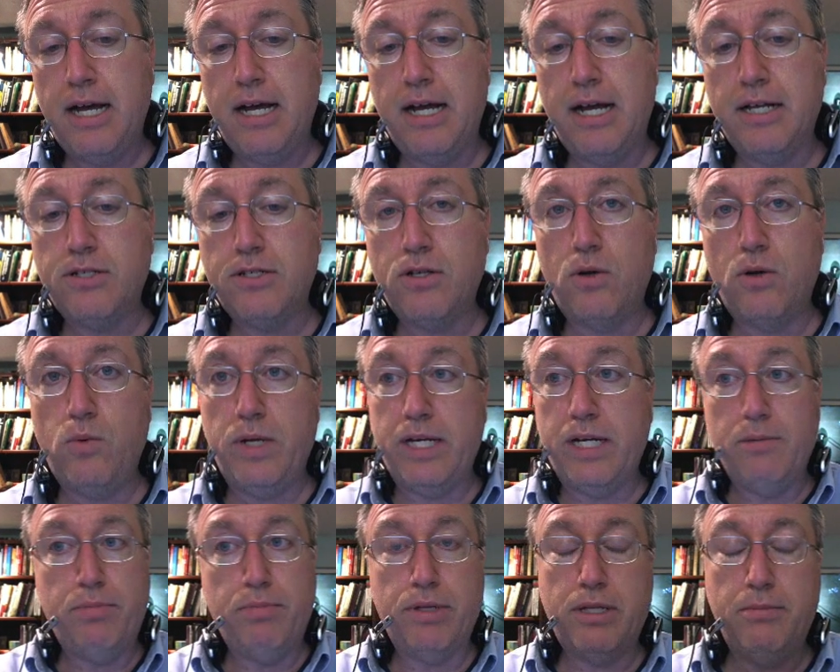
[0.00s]
so we
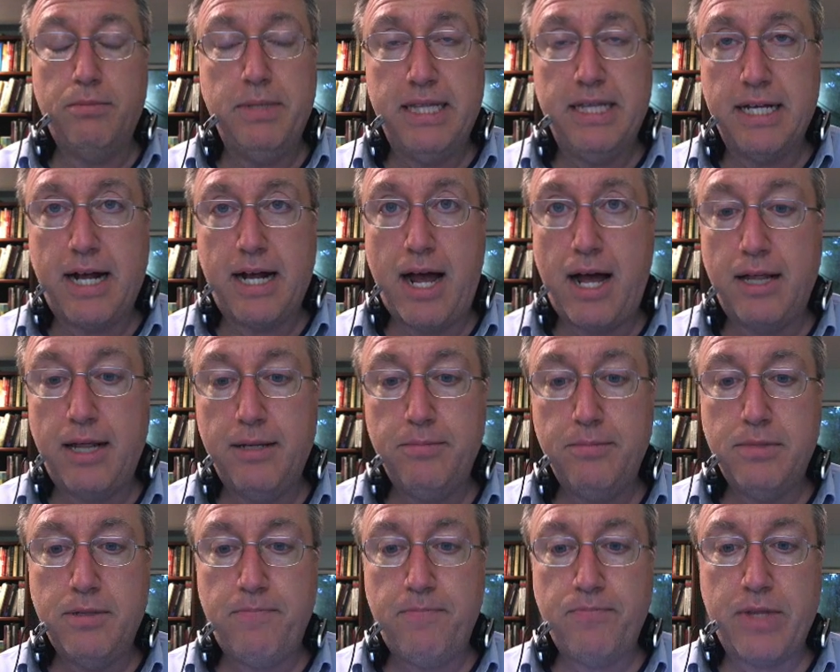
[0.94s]
can put them in the
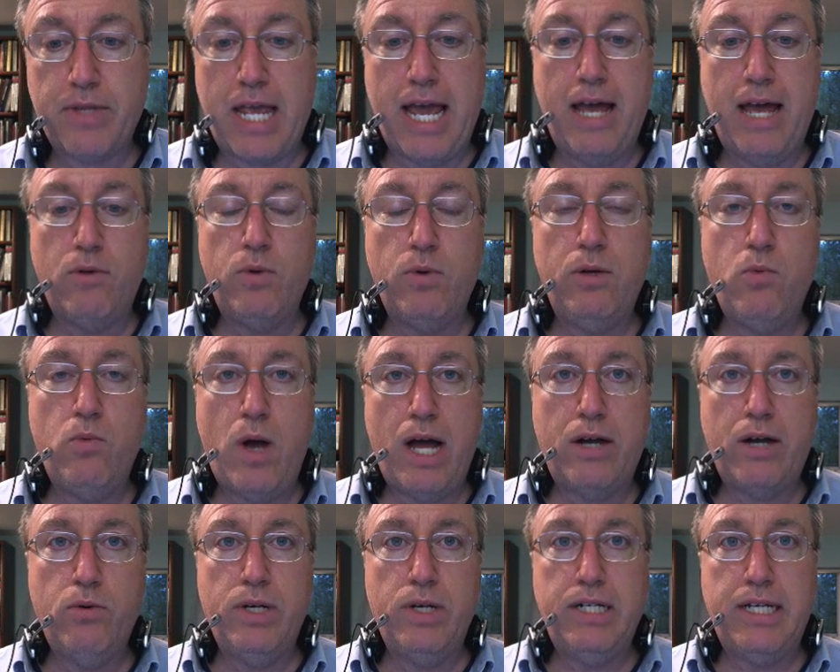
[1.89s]
columns. And we
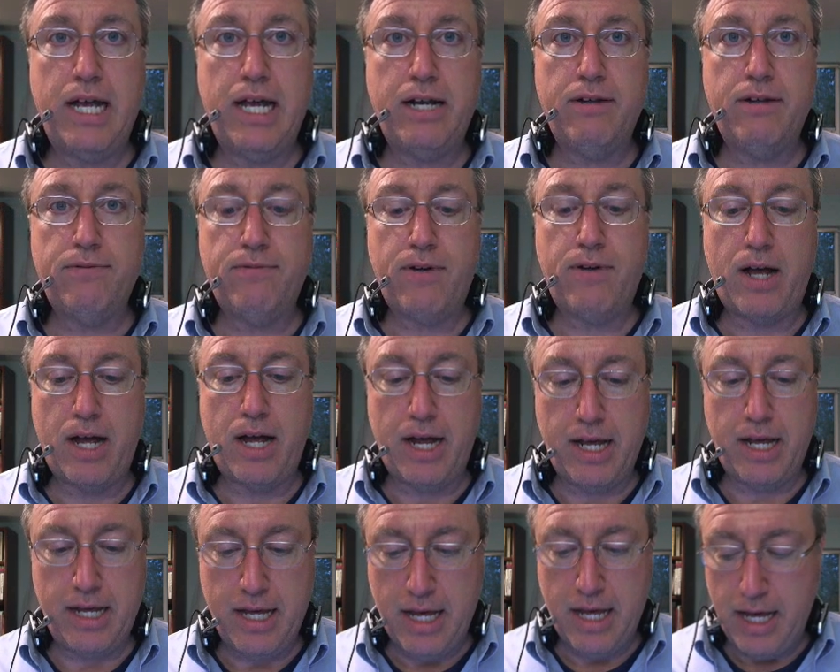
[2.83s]
want to
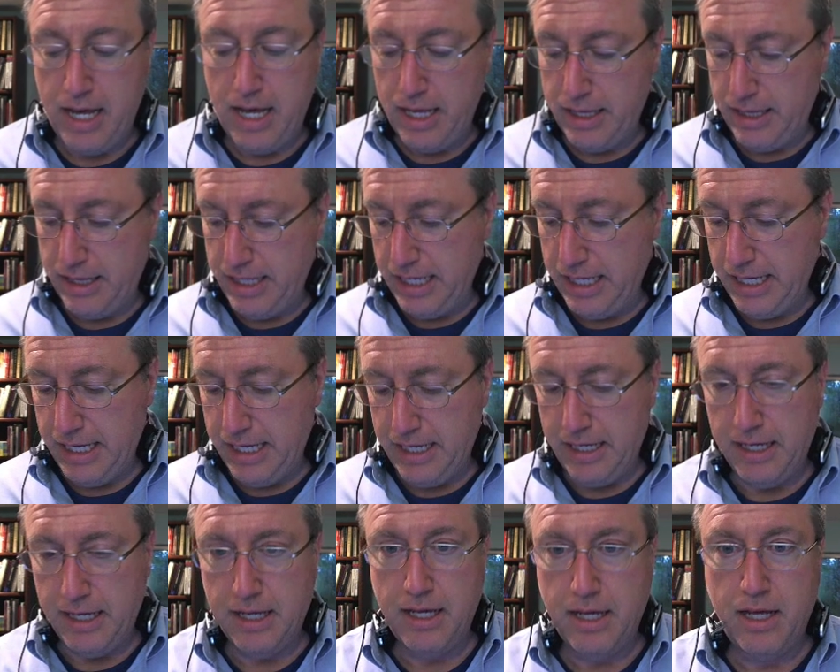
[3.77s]
identify
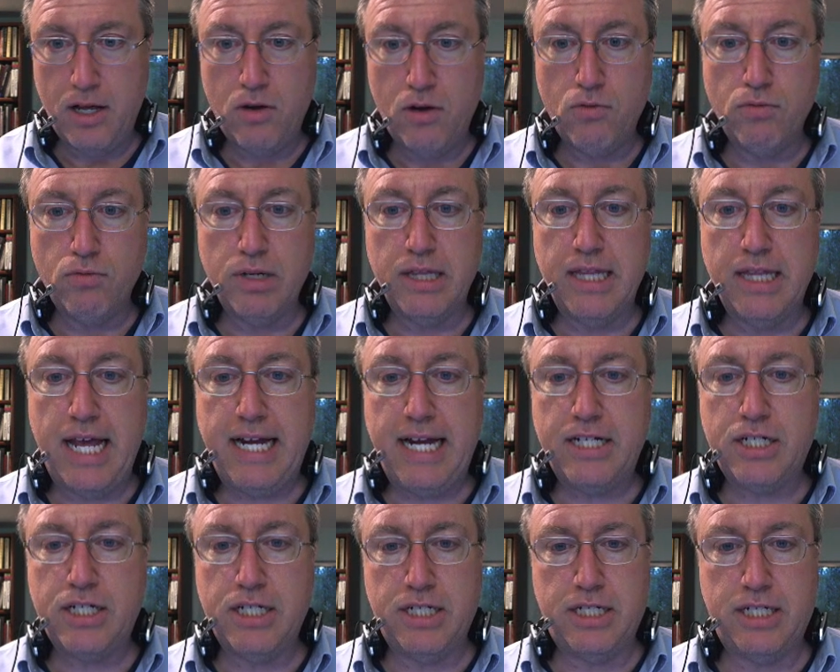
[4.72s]
the
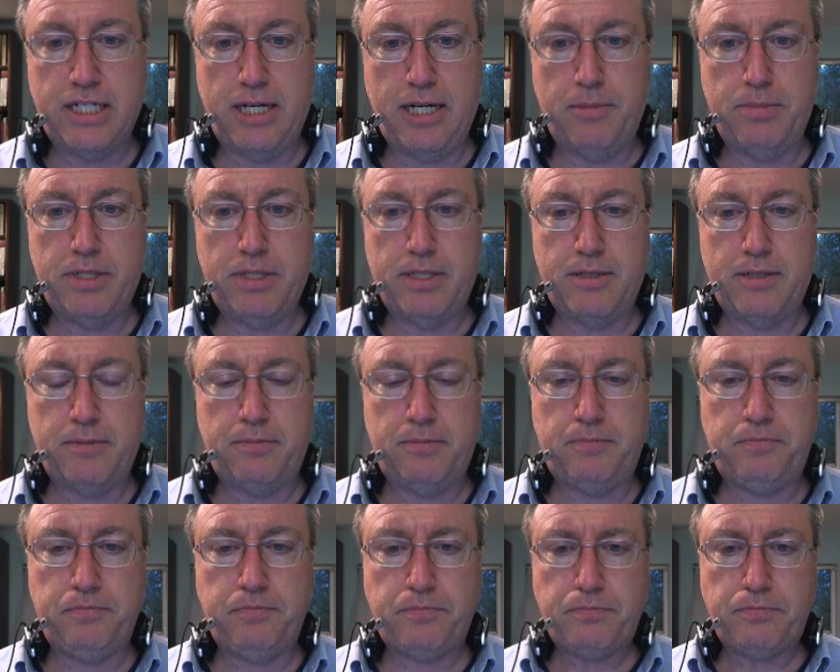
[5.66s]
relationships
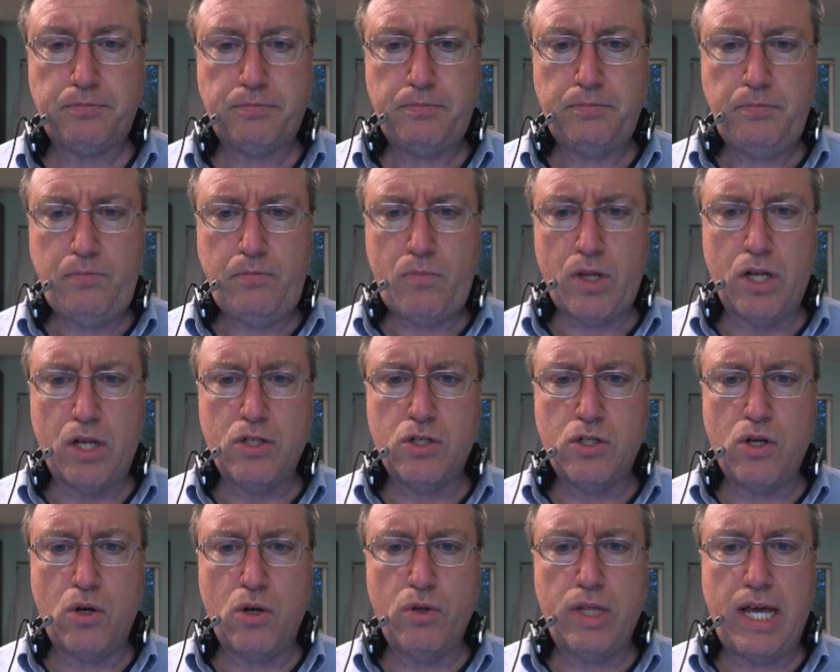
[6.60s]

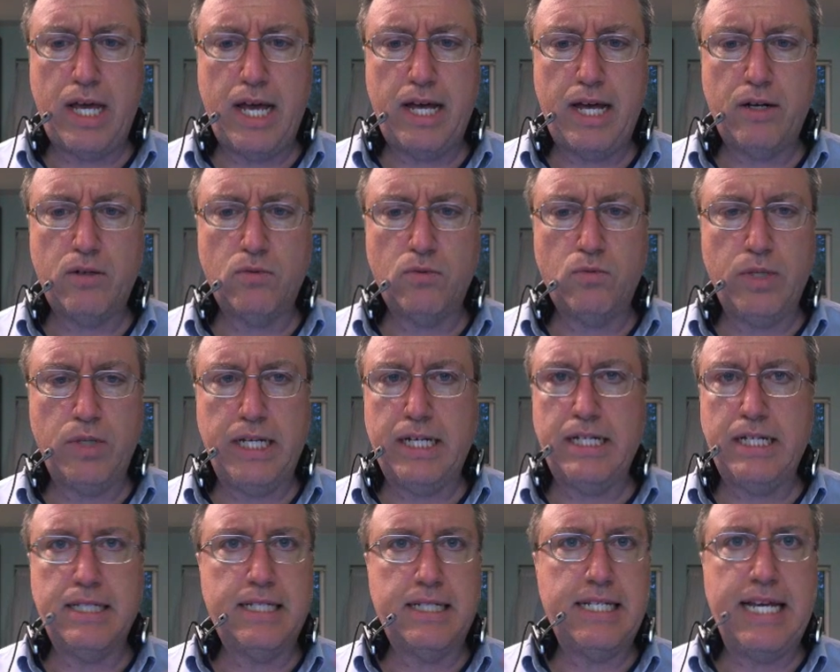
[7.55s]
so that we
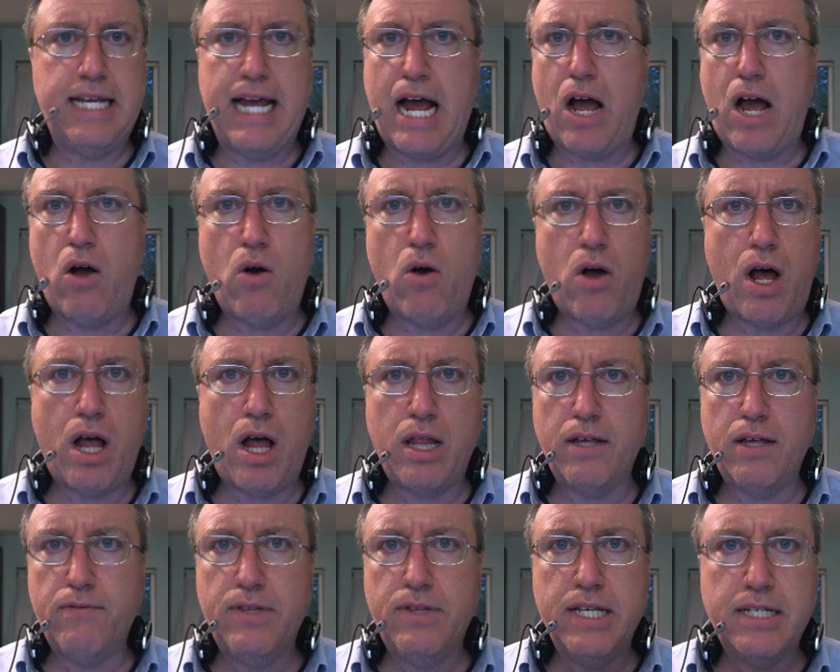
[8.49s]
can see how all
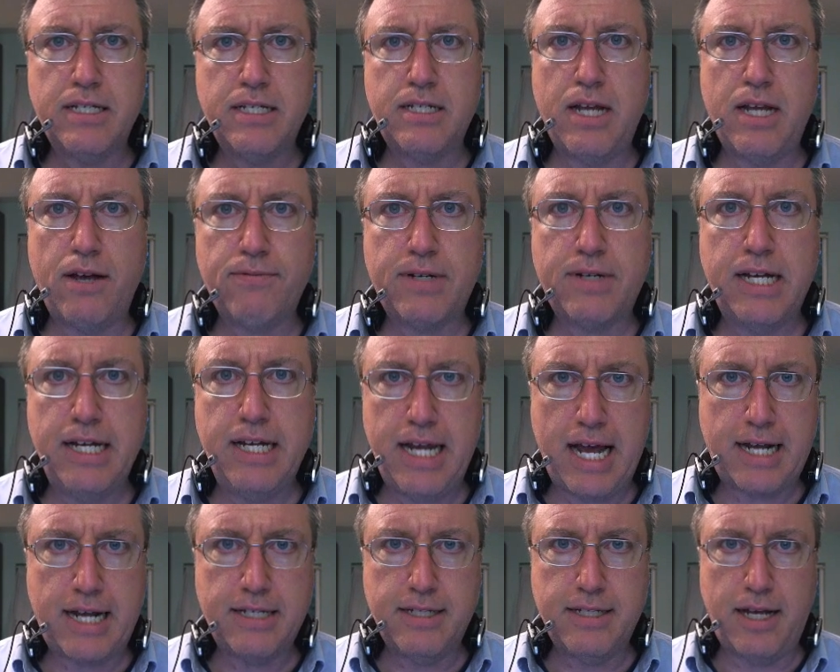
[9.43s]
of this stuff
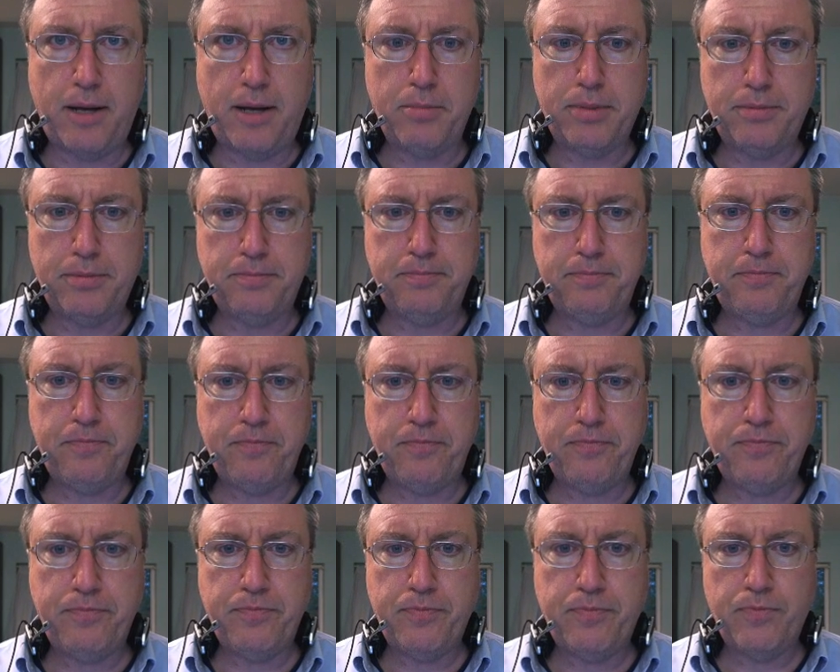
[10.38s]
connects up.
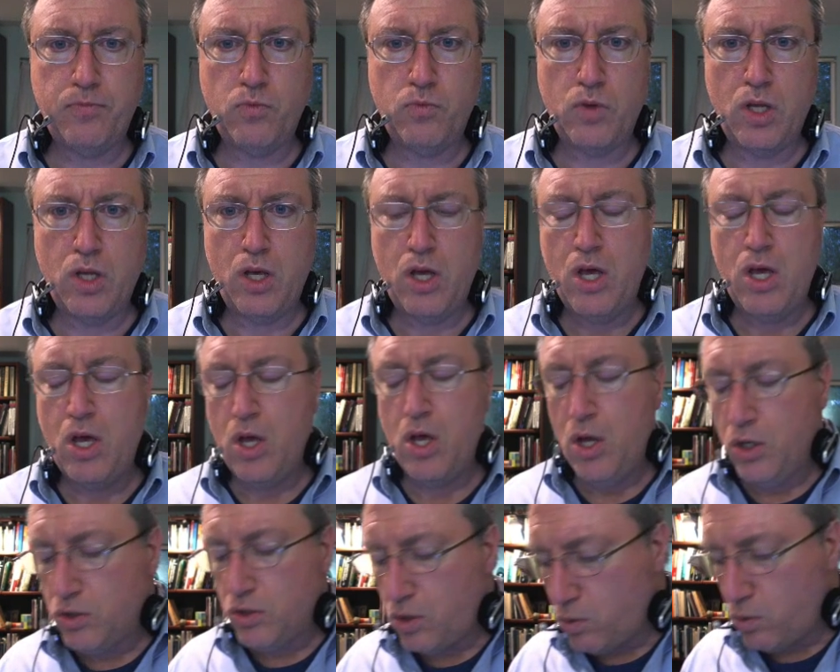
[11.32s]

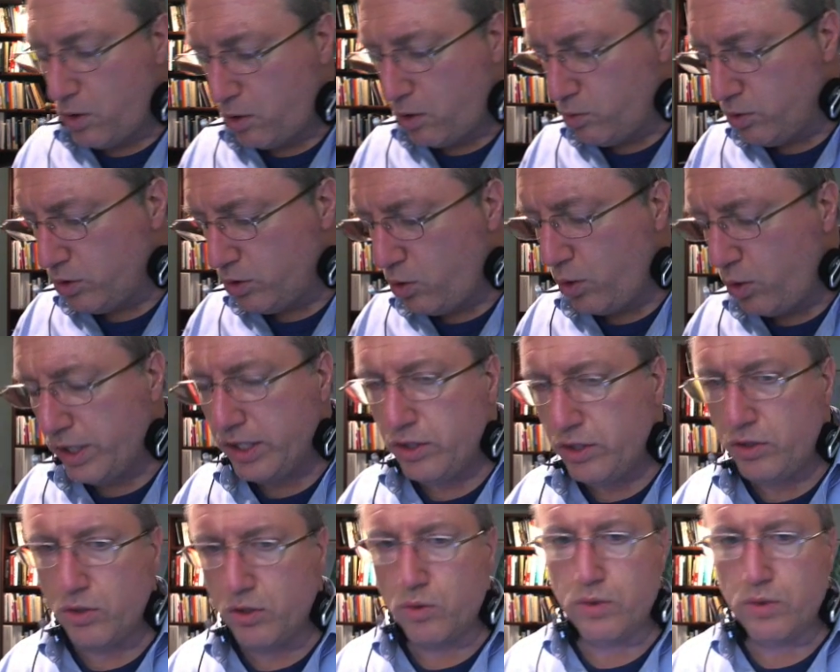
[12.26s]
So what we're going to do